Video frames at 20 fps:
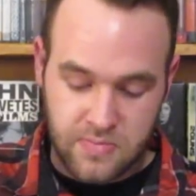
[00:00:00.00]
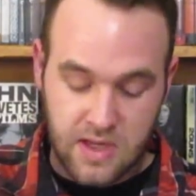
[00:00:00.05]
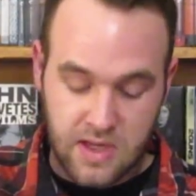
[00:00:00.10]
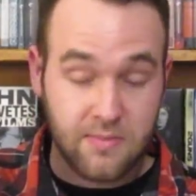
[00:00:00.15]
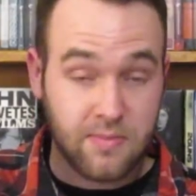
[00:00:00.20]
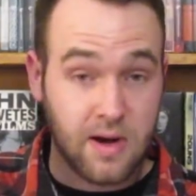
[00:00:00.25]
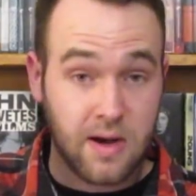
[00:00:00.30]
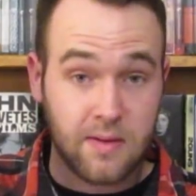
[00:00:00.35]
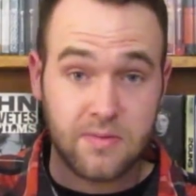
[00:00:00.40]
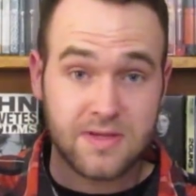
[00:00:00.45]

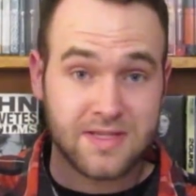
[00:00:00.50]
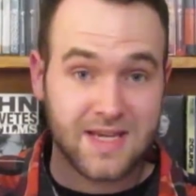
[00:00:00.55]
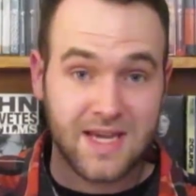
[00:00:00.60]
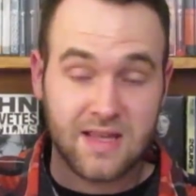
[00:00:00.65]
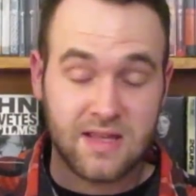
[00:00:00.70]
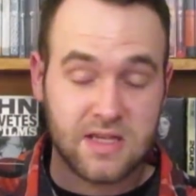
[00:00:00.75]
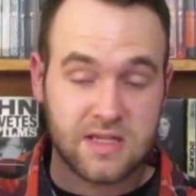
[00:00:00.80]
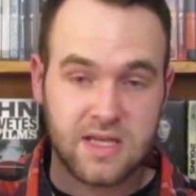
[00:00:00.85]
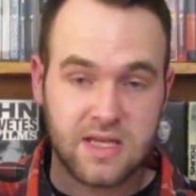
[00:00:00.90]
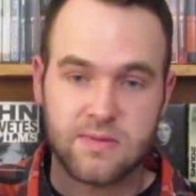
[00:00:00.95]
I'm probably
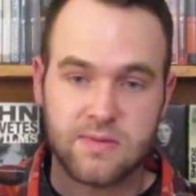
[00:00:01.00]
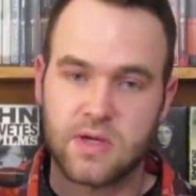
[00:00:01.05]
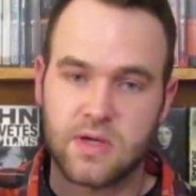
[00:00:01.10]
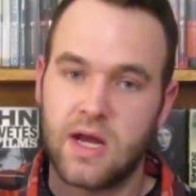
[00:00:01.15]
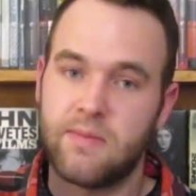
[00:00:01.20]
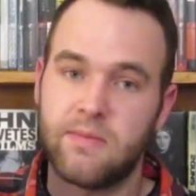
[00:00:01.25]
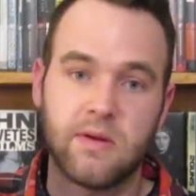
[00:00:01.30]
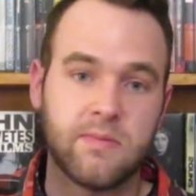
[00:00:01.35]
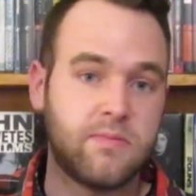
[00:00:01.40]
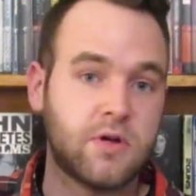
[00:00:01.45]
saying these names
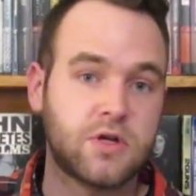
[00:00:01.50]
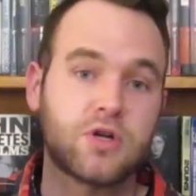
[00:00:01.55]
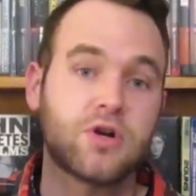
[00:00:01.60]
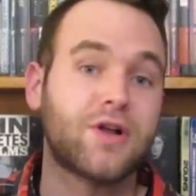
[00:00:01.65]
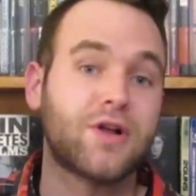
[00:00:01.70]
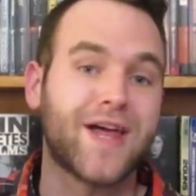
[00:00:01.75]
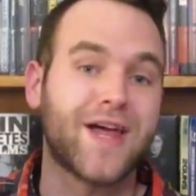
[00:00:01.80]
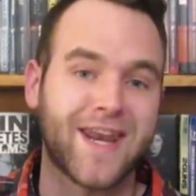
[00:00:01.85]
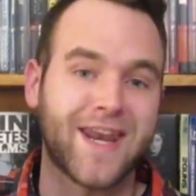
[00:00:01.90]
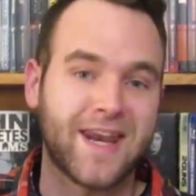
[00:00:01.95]
right. I'm going to butcher
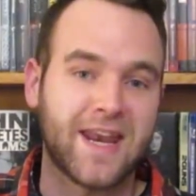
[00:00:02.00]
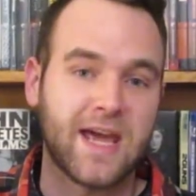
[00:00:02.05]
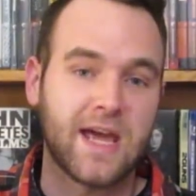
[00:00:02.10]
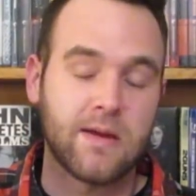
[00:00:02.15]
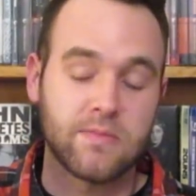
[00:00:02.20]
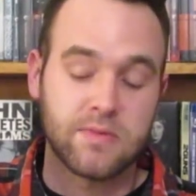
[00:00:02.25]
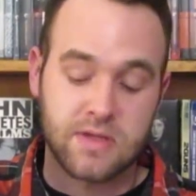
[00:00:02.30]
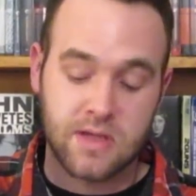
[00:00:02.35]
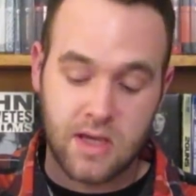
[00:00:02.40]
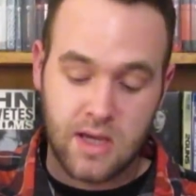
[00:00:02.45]
a lot of
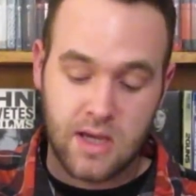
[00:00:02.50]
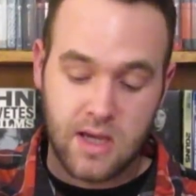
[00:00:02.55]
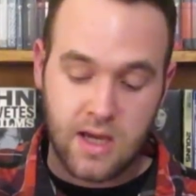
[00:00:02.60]
names.